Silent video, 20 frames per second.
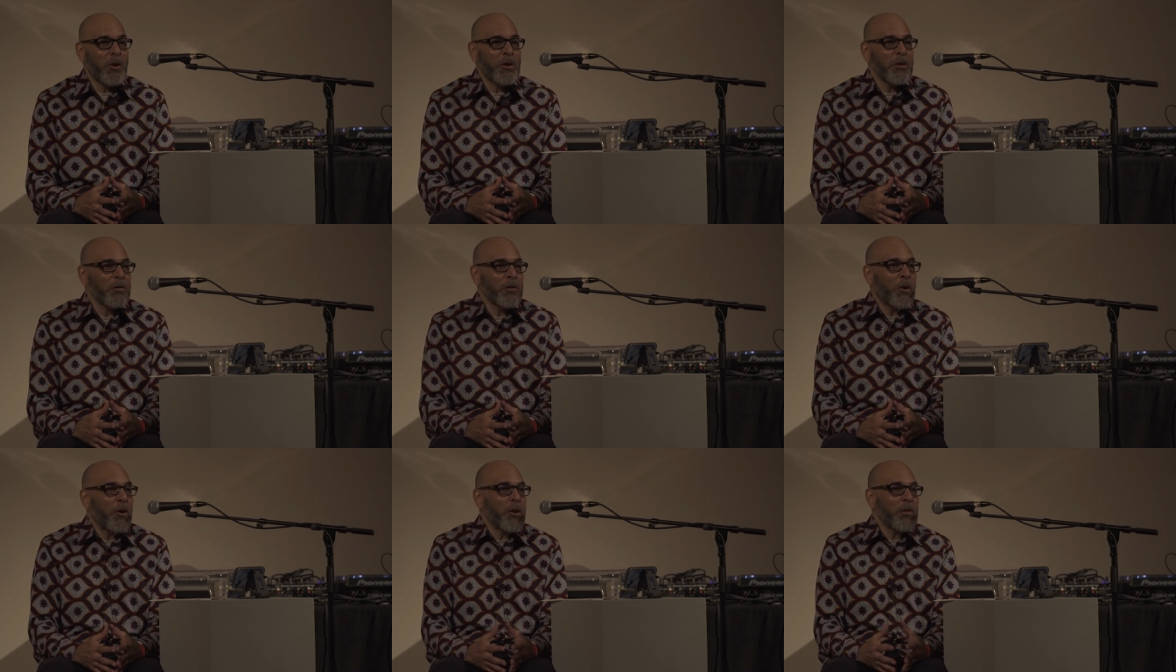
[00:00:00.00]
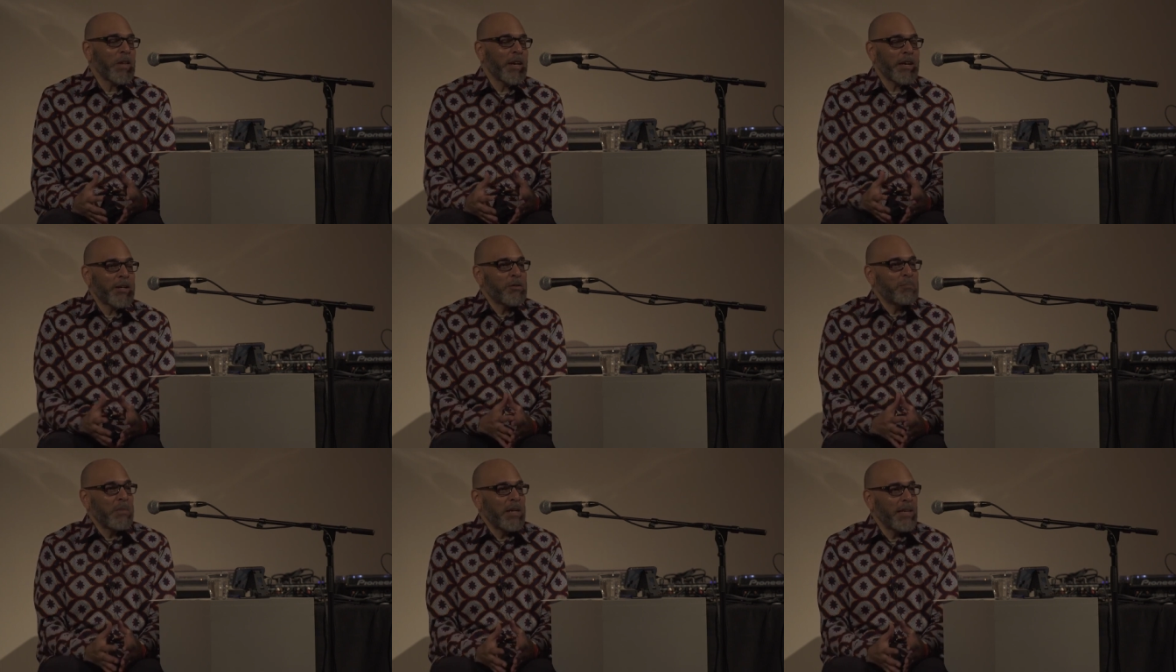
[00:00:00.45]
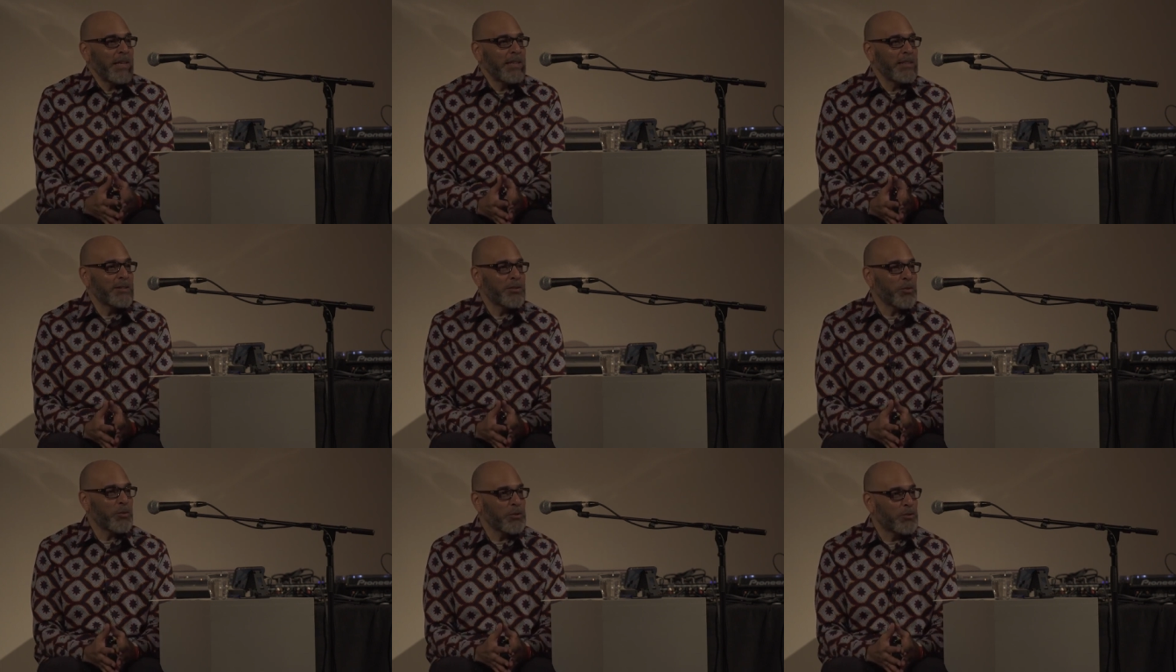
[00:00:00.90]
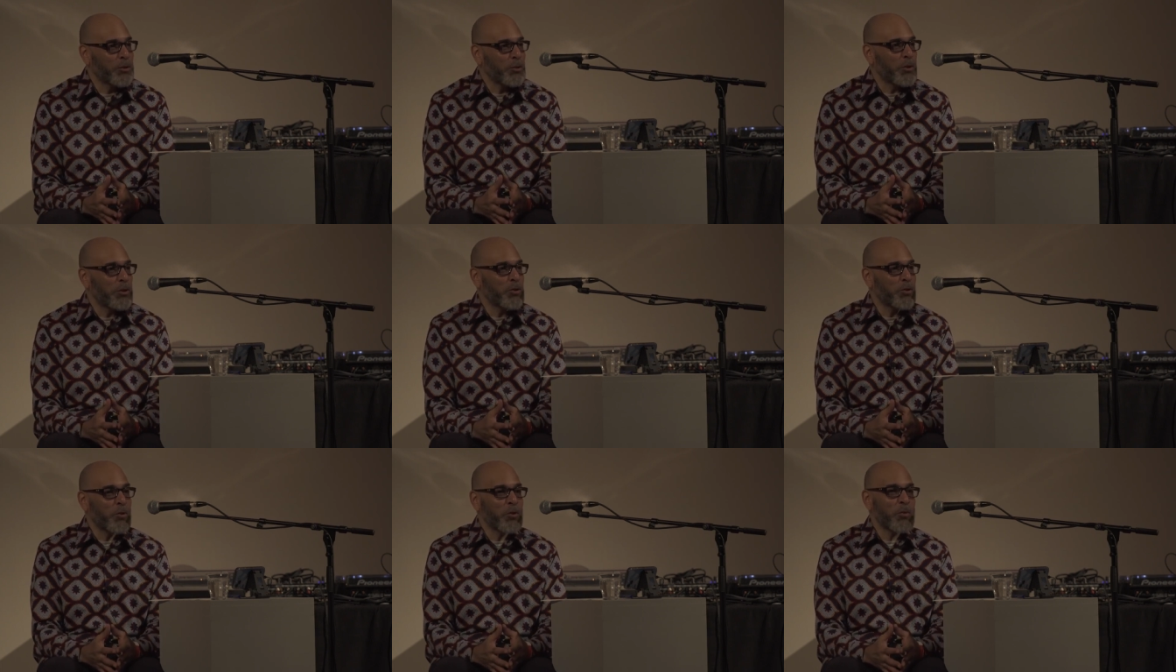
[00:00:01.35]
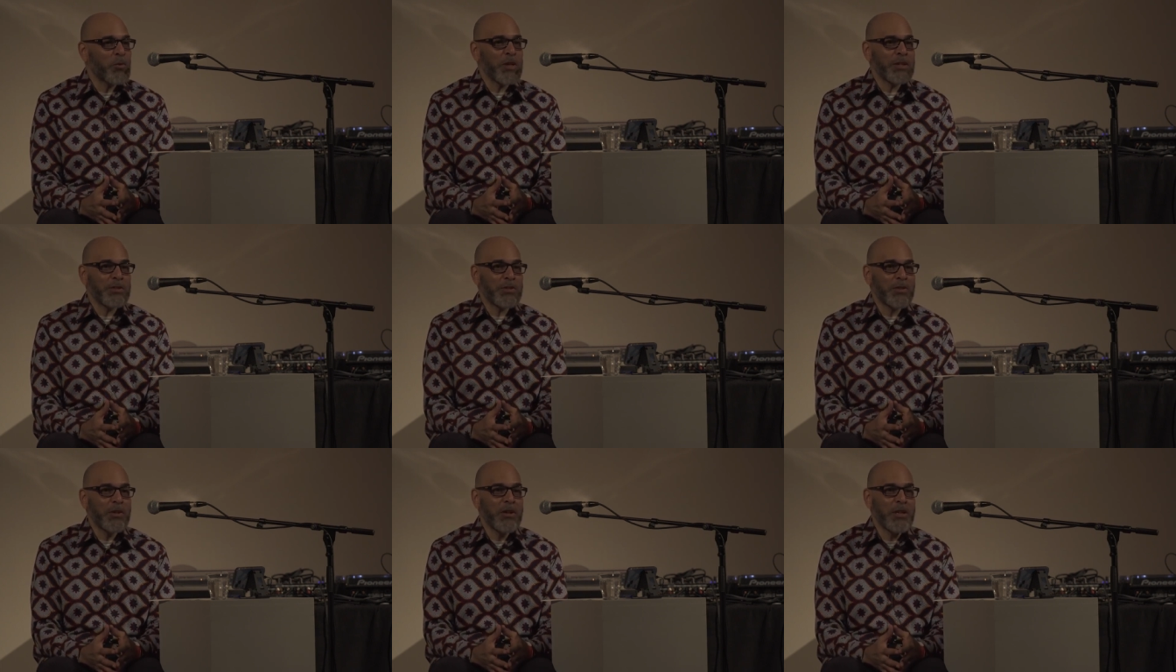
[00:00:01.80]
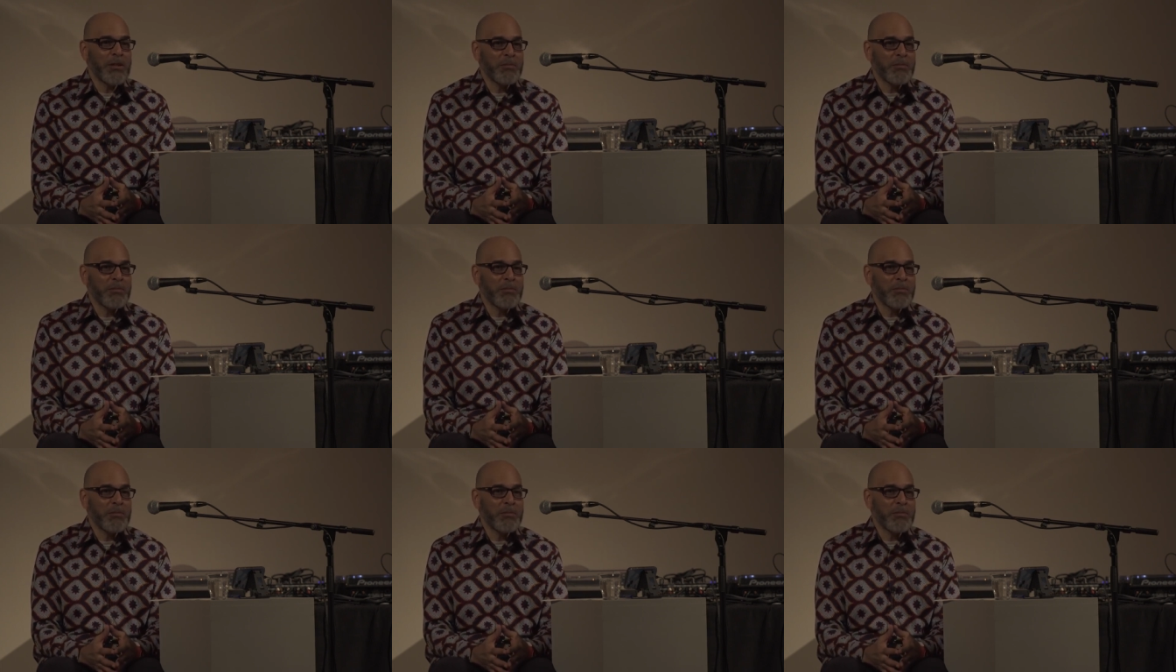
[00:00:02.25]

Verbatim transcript: all, all that could mean is George Orwell saw